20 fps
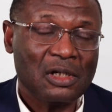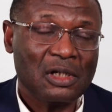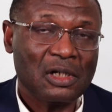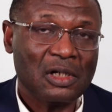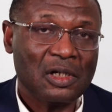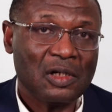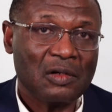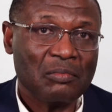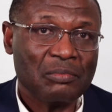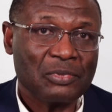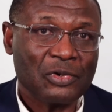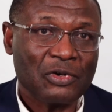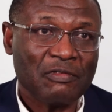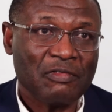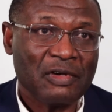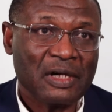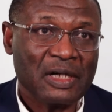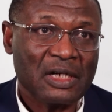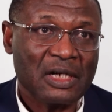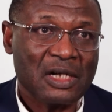um,
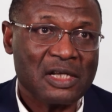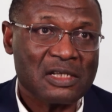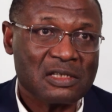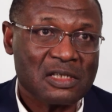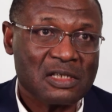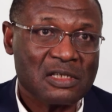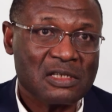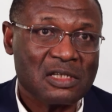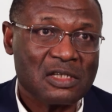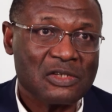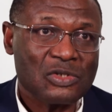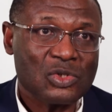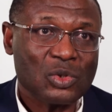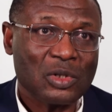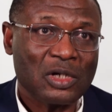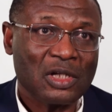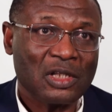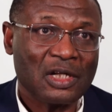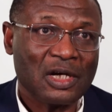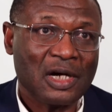providing assistance
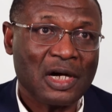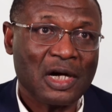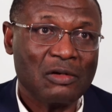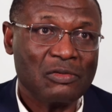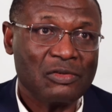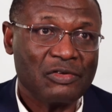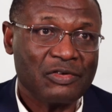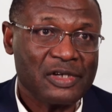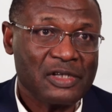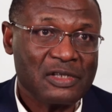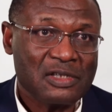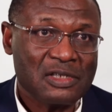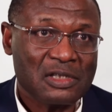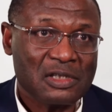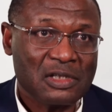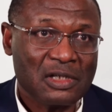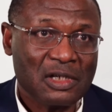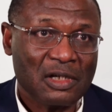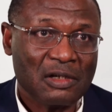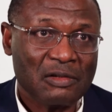to other countries
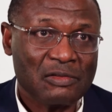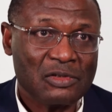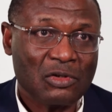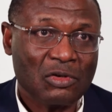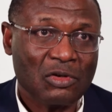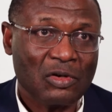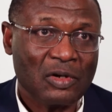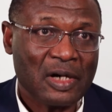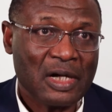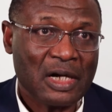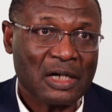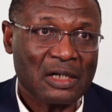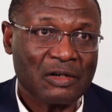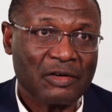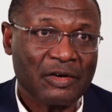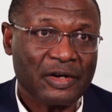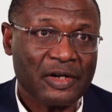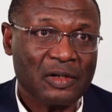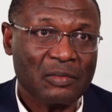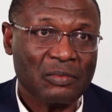uh, to conduct
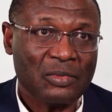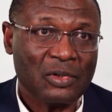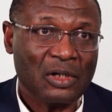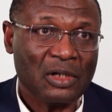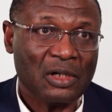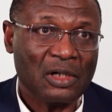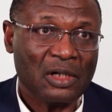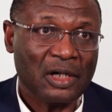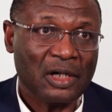credible